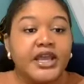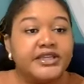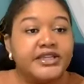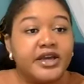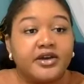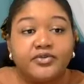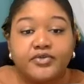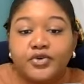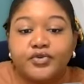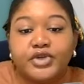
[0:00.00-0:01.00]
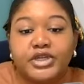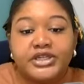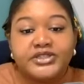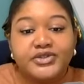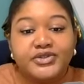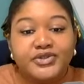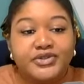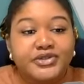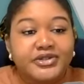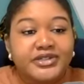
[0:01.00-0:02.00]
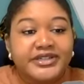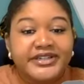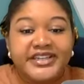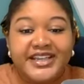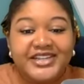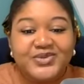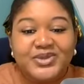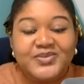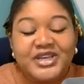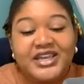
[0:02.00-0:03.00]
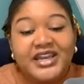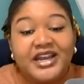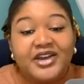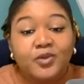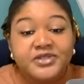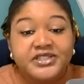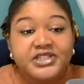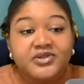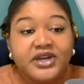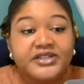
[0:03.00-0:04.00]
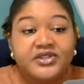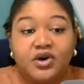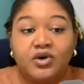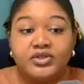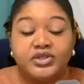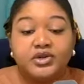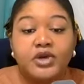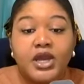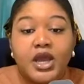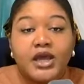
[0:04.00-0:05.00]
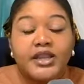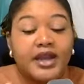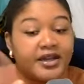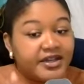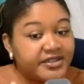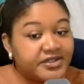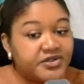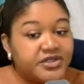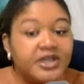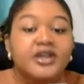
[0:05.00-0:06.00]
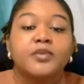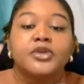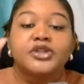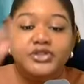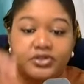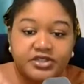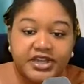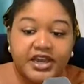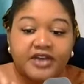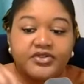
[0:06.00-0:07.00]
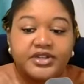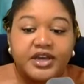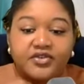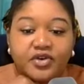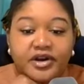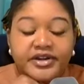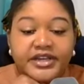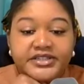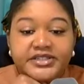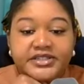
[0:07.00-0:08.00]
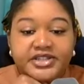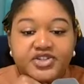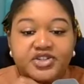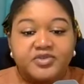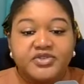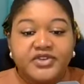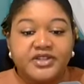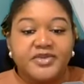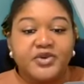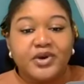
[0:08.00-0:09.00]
And yeah, feel free to connect with me. And I hope to see you guys also, not next Tuesday, but the Tuesday after that for our next leadership development